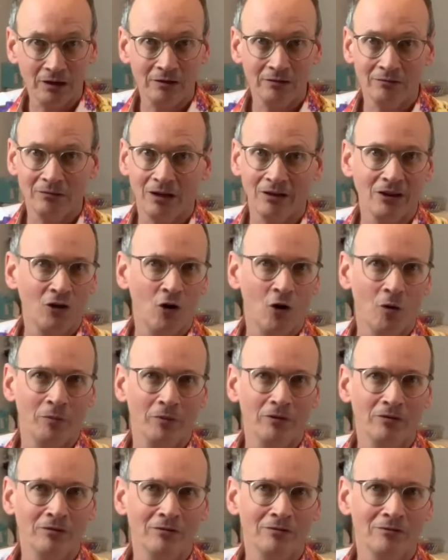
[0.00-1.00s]
Are they
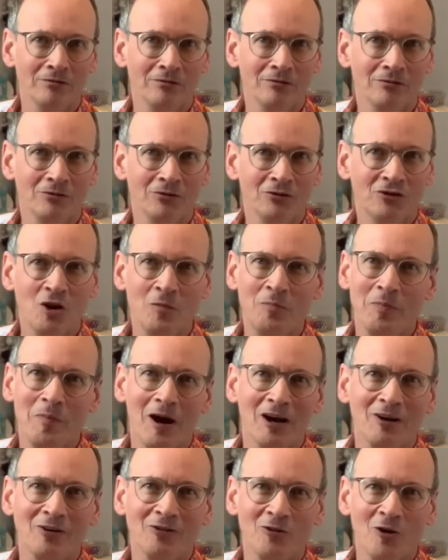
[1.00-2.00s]
open?
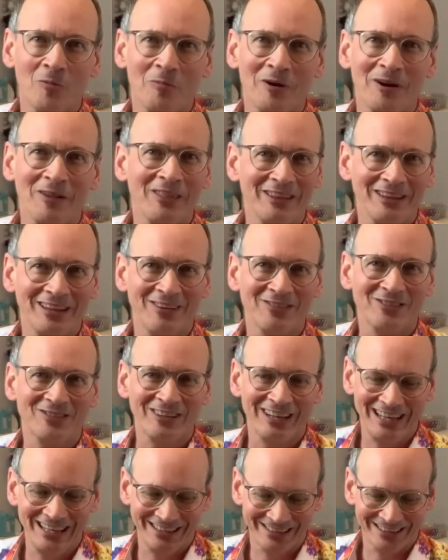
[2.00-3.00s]
Supermarkets are open. I think they have
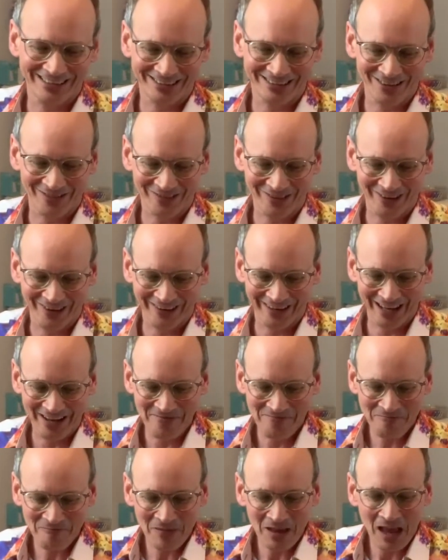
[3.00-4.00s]
seeds and stuff, don't they?
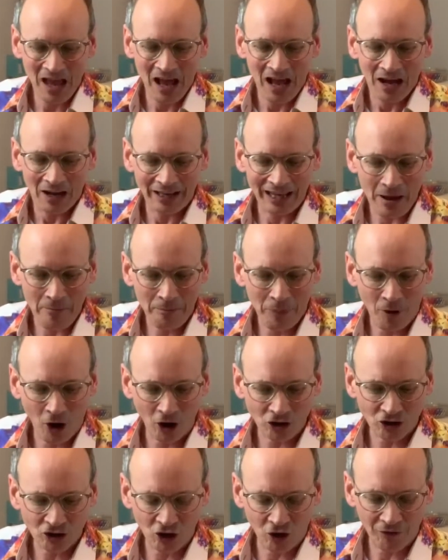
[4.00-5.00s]
Get
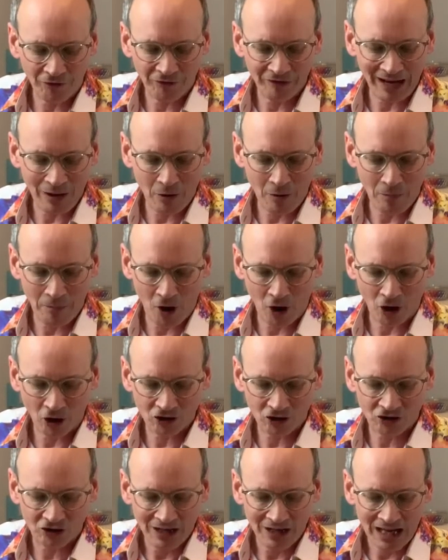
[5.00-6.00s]
pots or flower
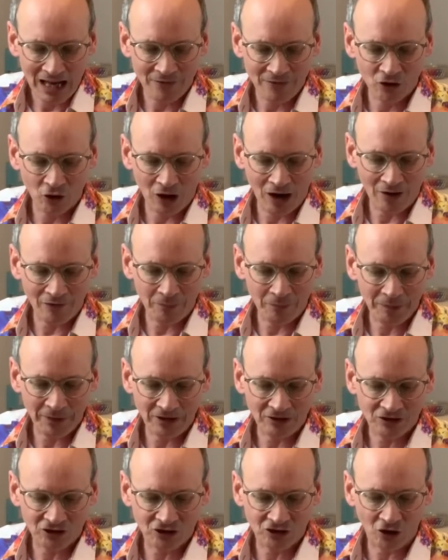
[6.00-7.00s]
box. If you don't have a piece
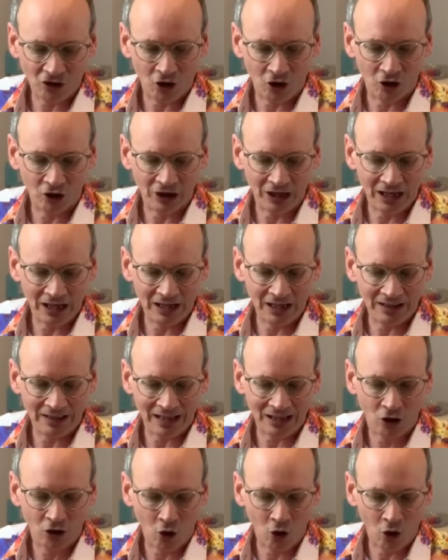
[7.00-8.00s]
of soil near you, then
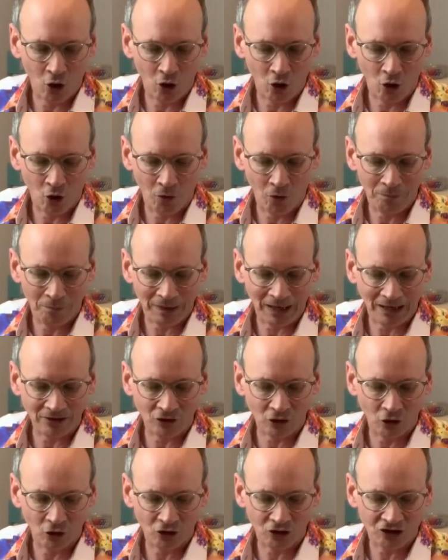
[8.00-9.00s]
go home, plant
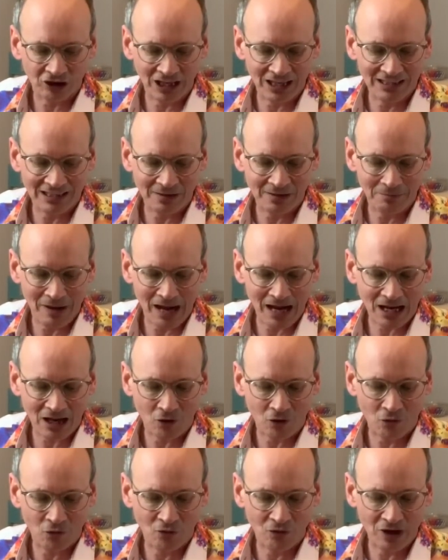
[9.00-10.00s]
those seeds and make a
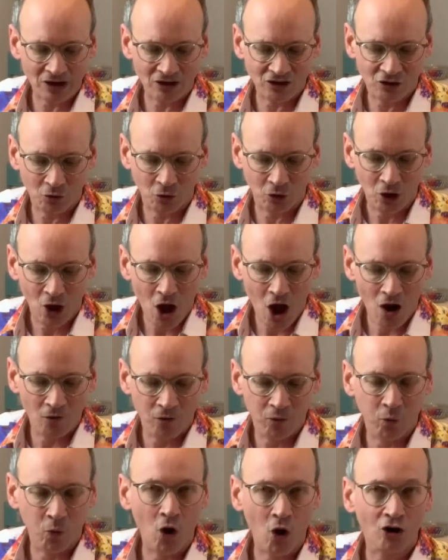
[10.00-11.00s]
ritual of
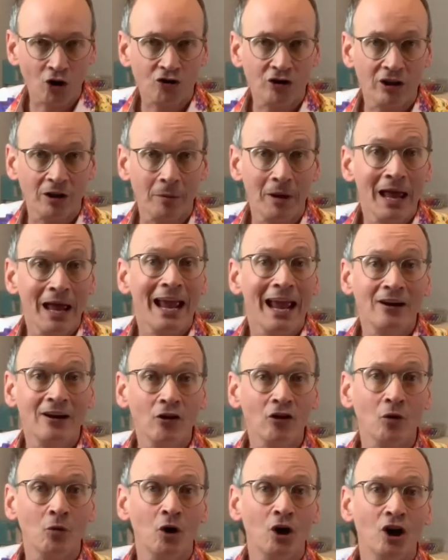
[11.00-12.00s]
watering them. In other
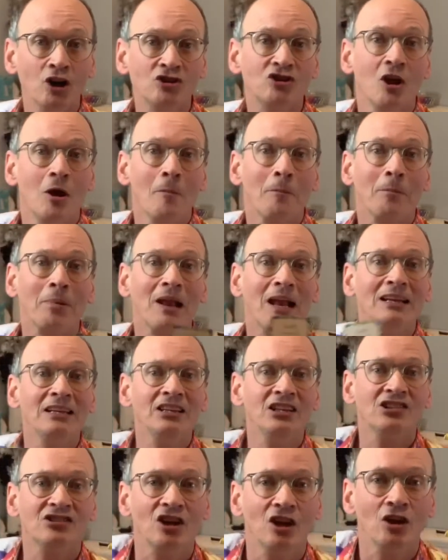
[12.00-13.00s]
words, plant
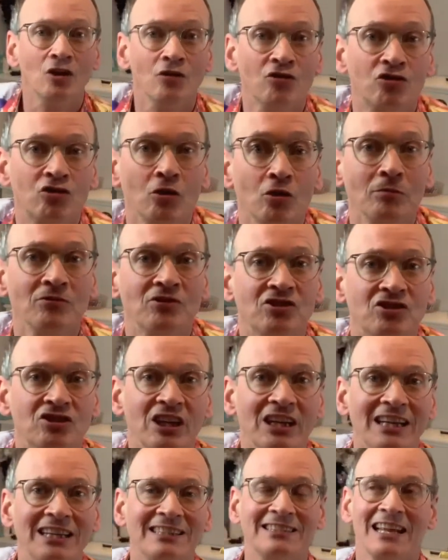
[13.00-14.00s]
yourselves some
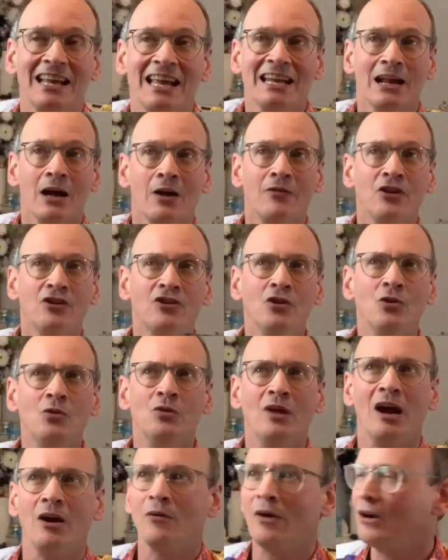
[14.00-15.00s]
seeds. Now, if you do
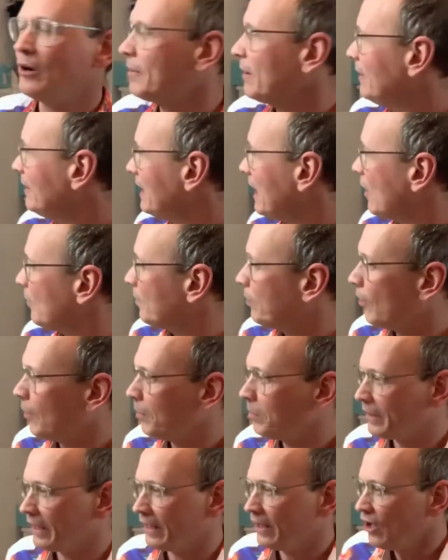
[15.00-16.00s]
that around about now,
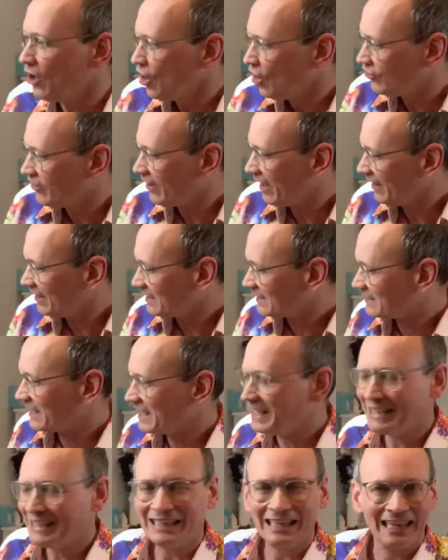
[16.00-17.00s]
probably as you get the
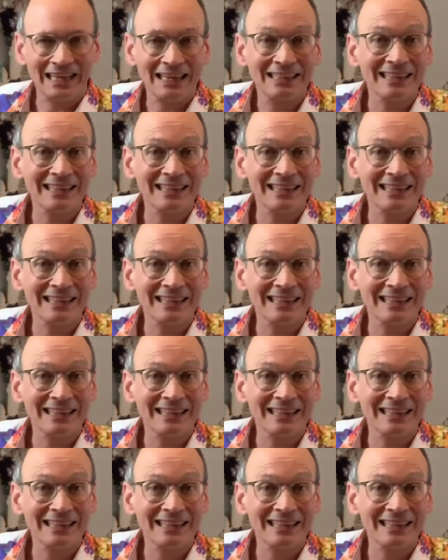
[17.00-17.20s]
seedlings